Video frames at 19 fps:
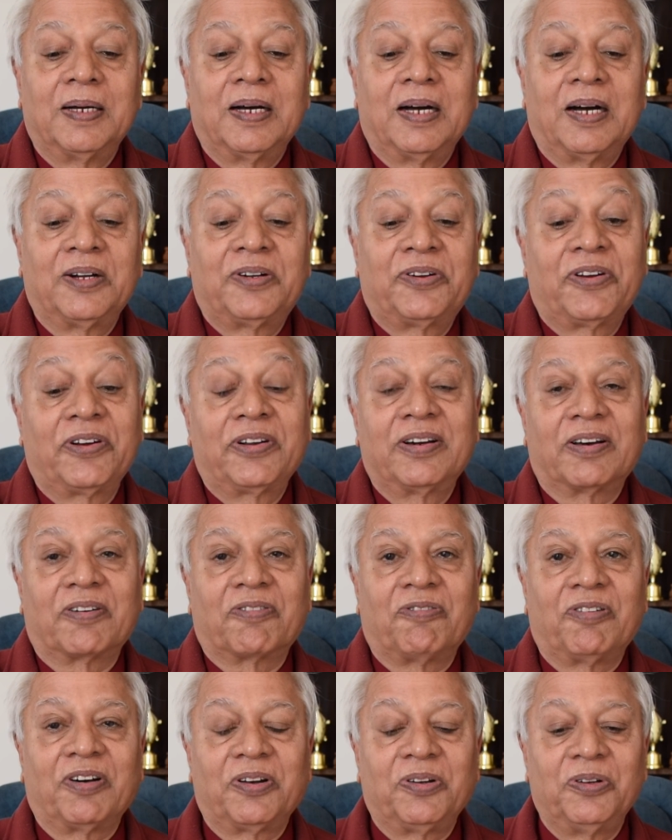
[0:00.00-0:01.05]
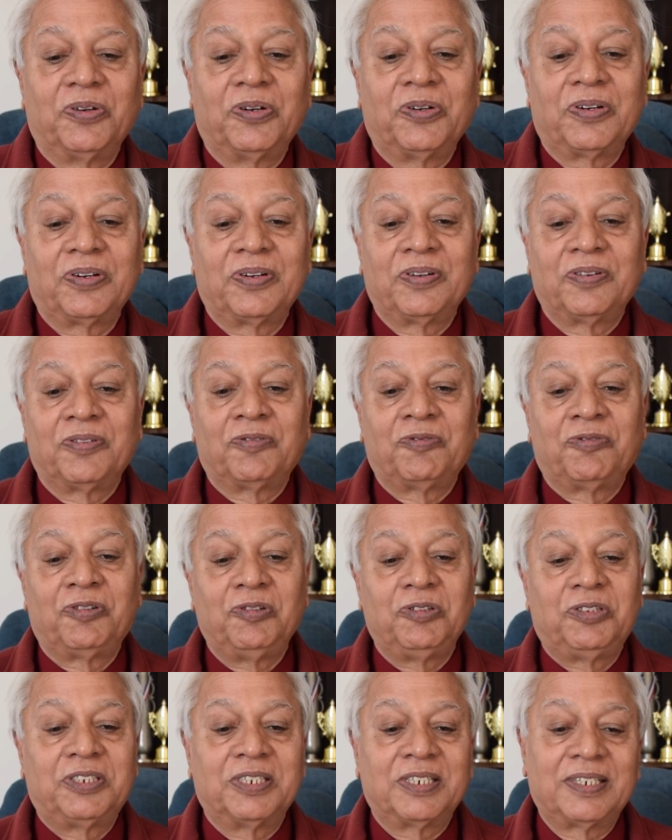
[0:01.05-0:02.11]
a trigger for your
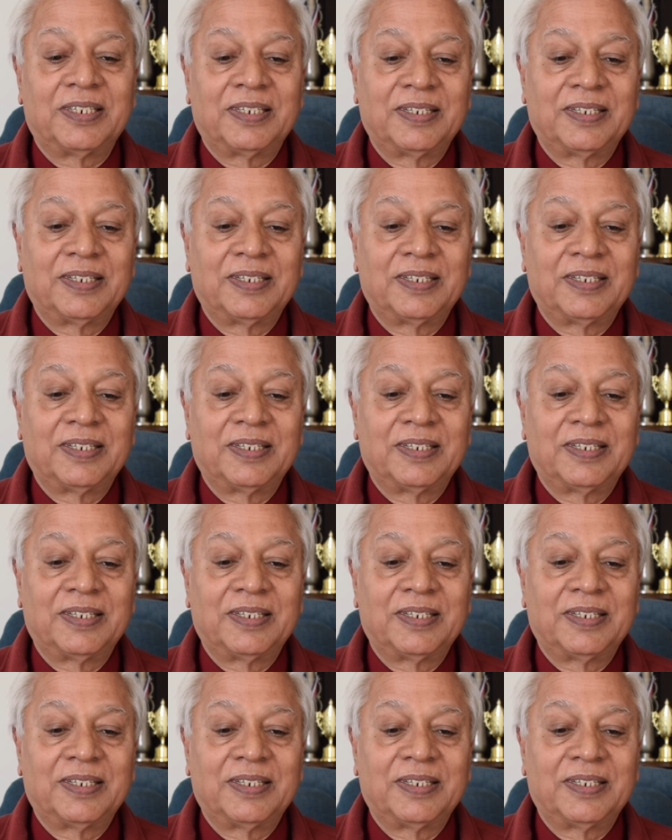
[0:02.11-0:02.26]
future